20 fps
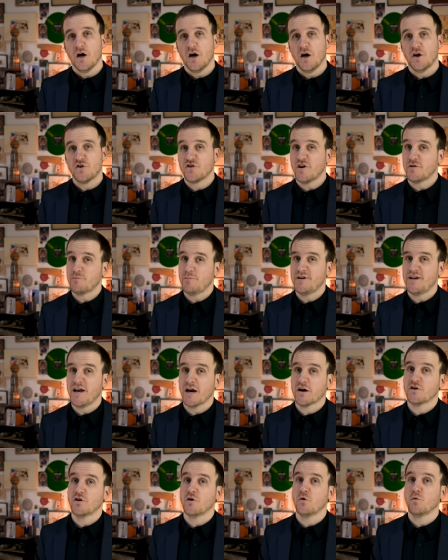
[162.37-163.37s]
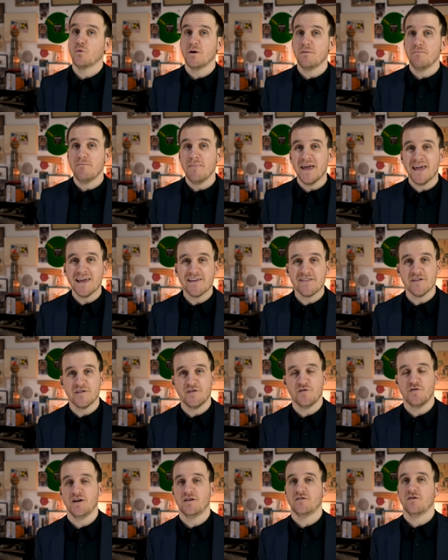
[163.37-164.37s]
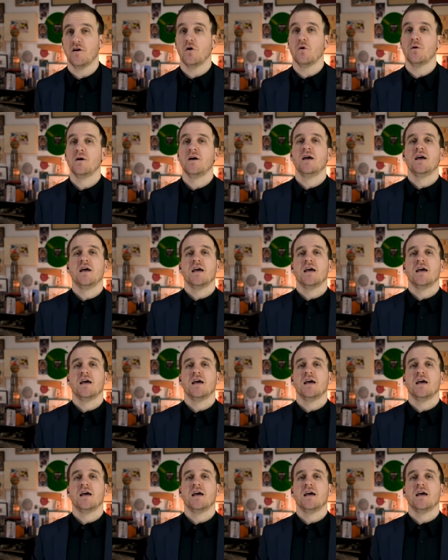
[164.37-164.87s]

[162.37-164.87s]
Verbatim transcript: A trust protector would make this veto